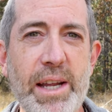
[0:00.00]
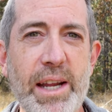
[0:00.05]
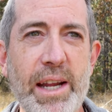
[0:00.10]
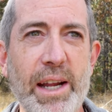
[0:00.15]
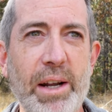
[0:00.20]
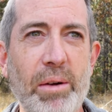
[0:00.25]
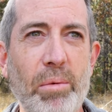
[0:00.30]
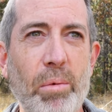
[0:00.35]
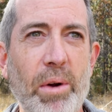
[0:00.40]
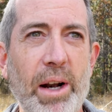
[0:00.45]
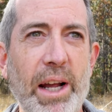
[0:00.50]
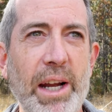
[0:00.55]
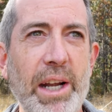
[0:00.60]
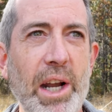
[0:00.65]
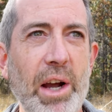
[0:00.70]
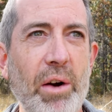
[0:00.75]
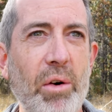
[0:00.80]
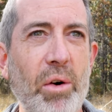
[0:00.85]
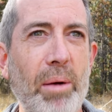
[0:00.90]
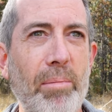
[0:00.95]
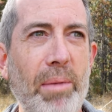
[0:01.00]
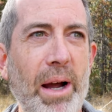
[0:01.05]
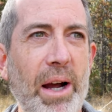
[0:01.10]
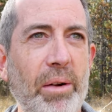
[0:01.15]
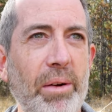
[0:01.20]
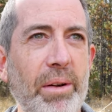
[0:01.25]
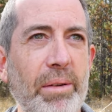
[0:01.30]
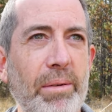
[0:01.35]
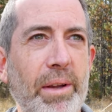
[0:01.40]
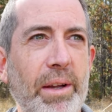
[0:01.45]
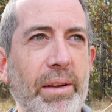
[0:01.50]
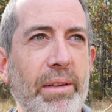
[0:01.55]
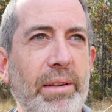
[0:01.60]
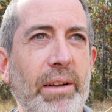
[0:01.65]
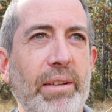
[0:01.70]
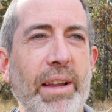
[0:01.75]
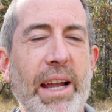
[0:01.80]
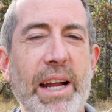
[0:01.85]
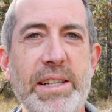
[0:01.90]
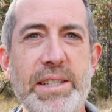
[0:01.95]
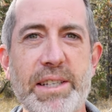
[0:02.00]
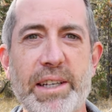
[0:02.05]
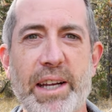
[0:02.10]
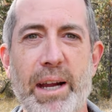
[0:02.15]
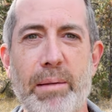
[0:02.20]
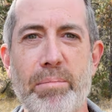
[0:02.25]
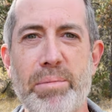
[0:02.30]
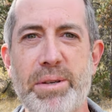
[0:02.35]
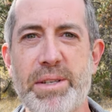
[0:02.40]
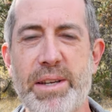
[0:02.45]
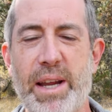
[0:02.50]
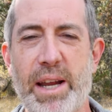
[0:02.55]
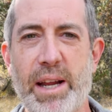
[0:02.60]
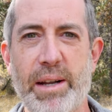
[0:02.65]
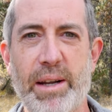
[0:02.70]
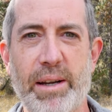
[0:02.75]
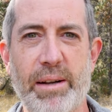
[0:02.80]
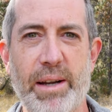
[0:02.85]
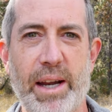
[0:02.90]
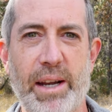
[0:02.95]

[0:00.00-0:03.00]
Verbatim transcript: and what I know about the, the landscapes and,